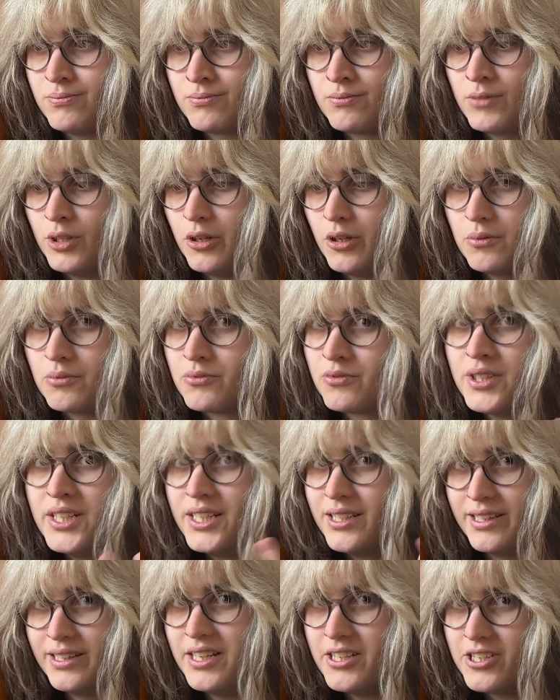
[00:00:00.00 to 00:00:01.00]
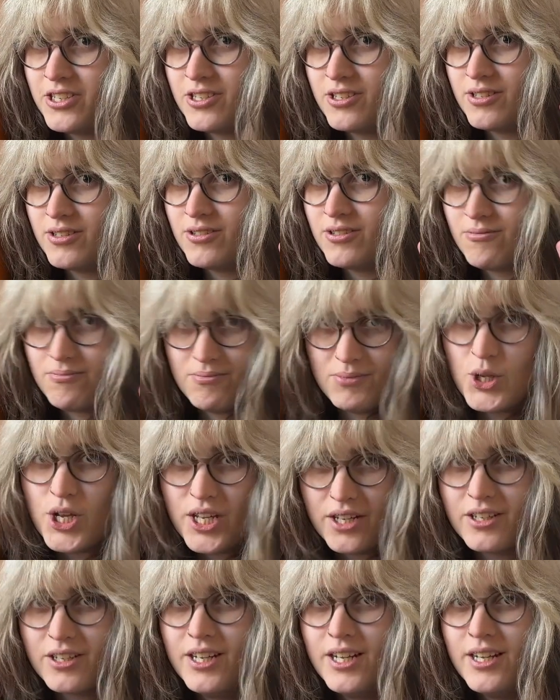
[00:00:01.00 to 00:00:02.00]
you know,
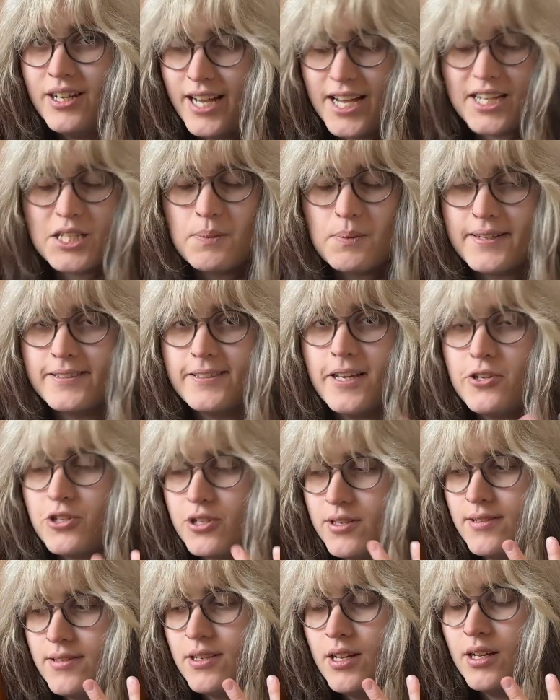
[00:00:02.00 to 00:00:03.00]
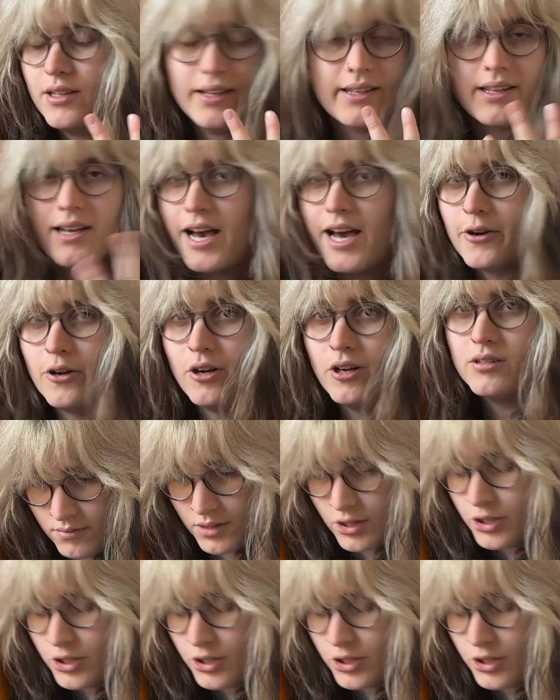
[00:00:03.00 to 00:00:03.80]
realistic expectations like at all.